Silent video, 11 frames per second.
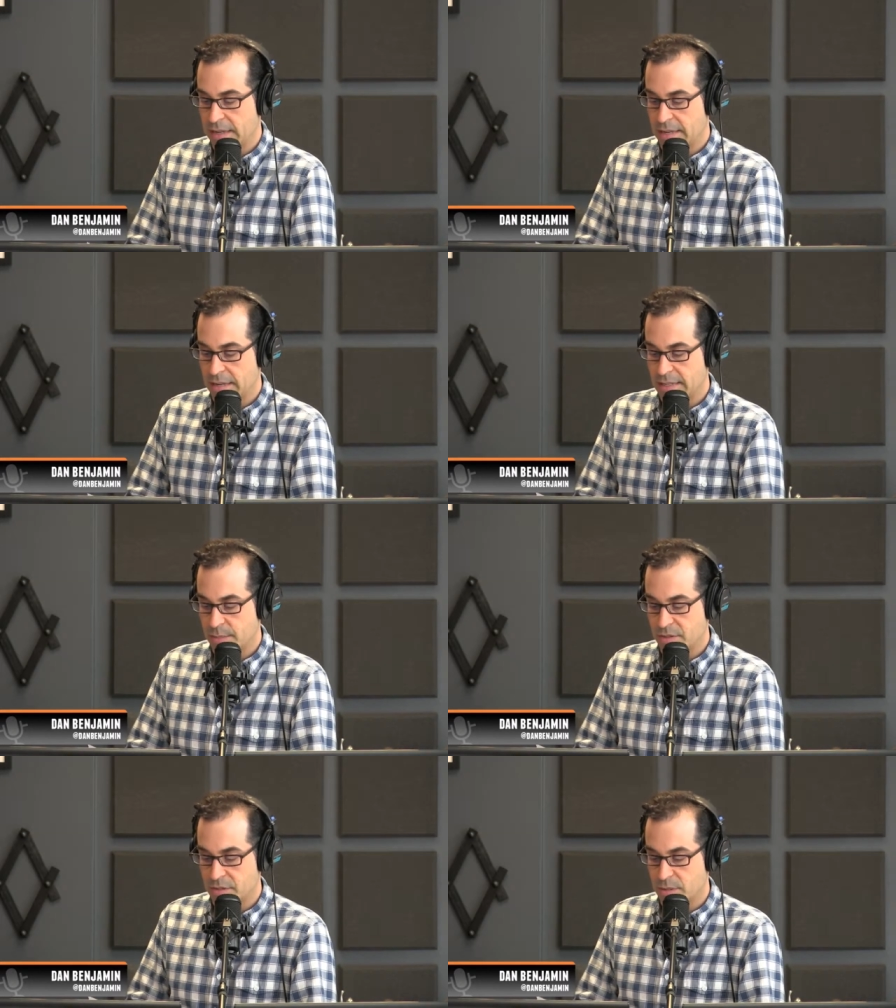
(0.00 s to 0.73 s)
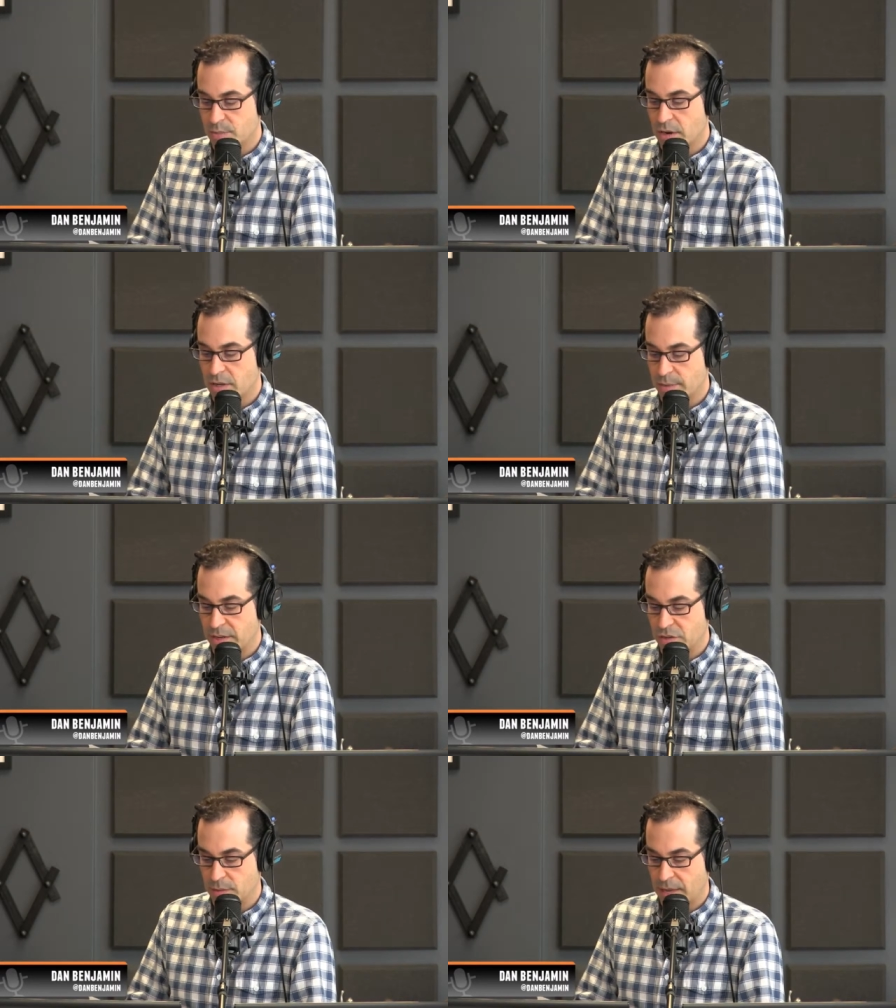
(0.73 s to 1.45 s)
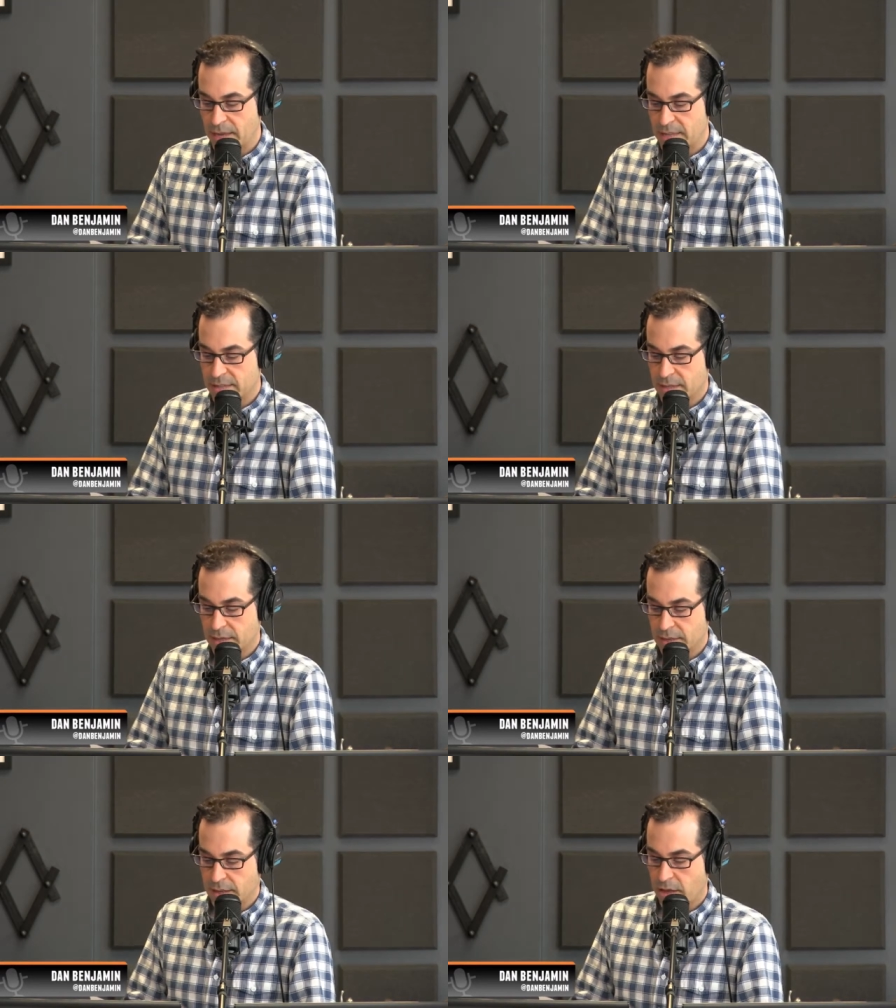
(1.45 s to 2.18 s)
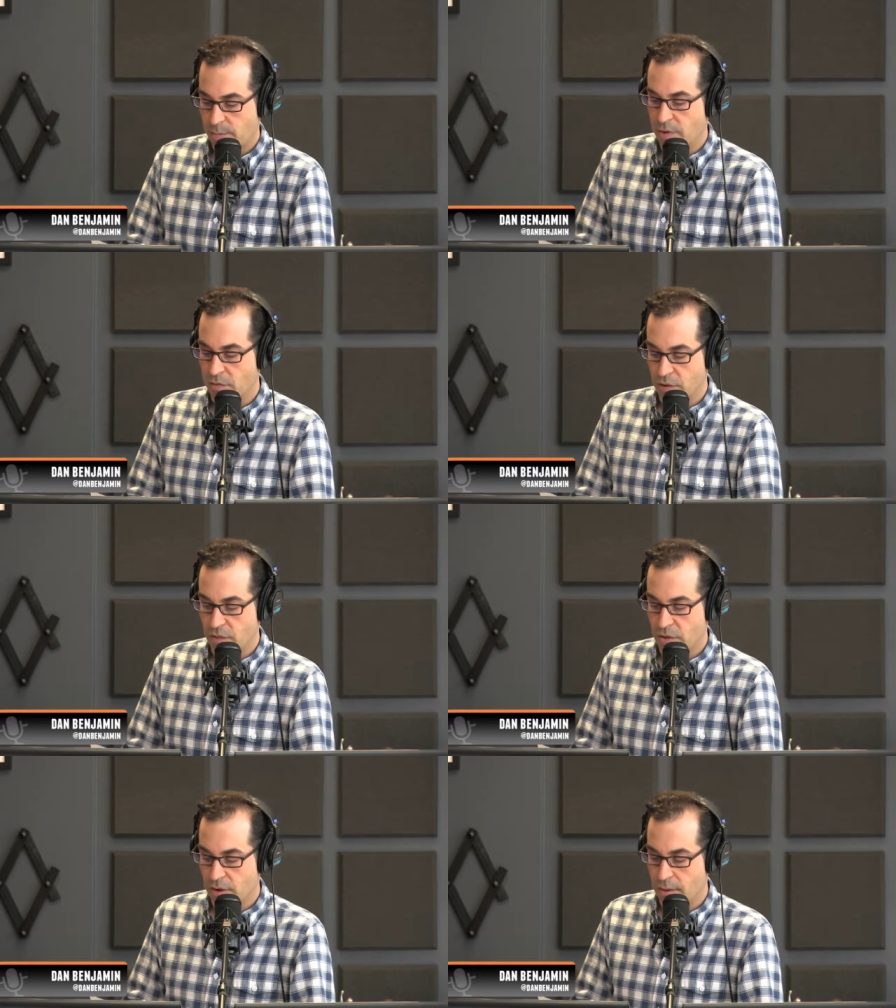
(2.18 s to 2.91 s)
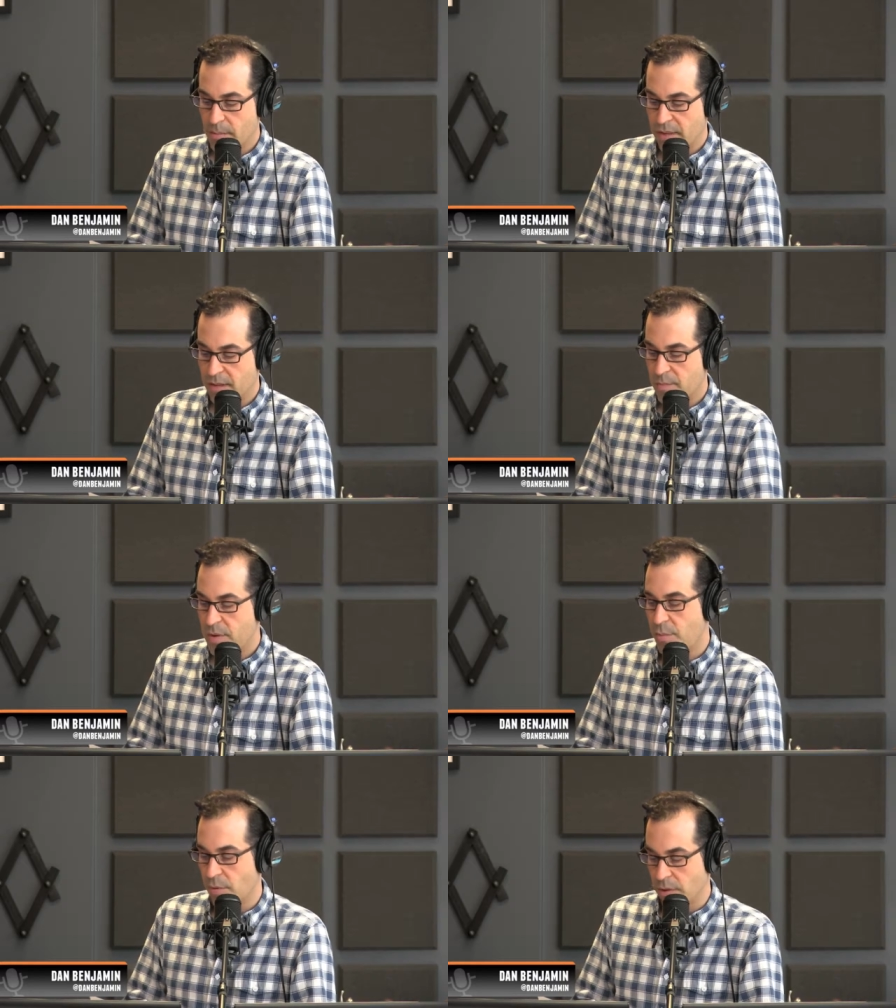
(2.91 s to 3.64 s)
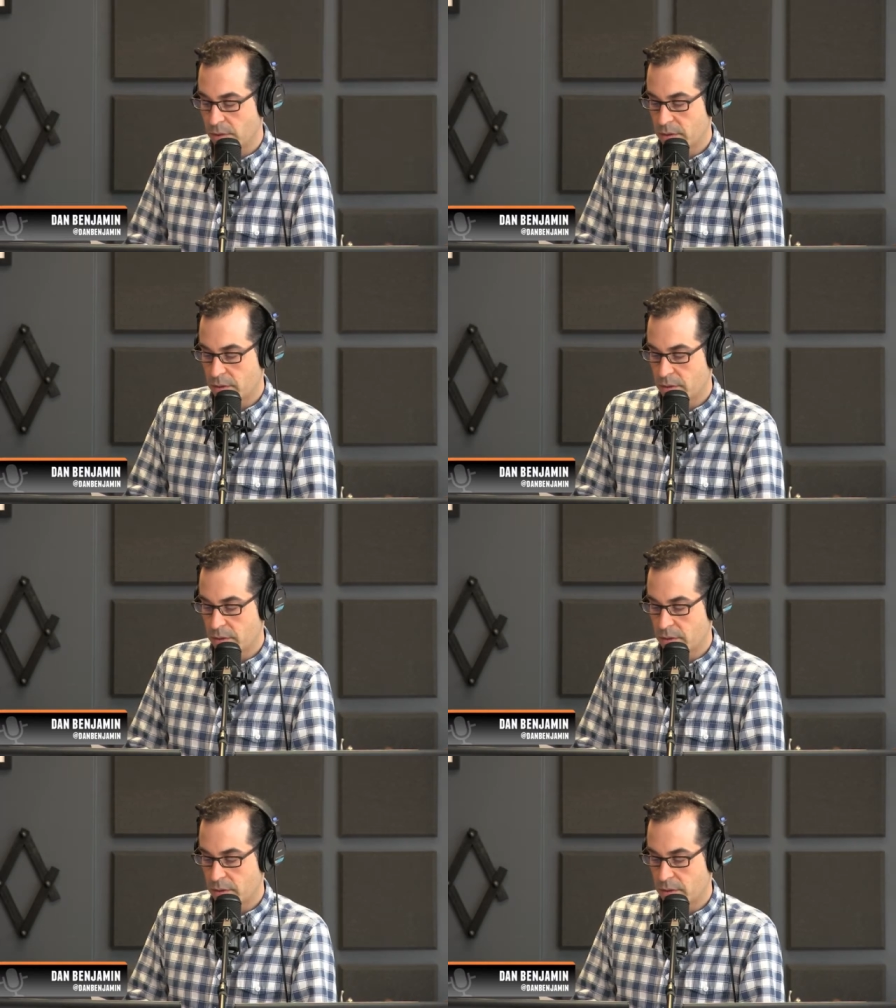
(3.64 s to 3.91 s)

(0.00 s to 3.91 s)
Today's episode is brought to you by Tripcase, helping over 30 million people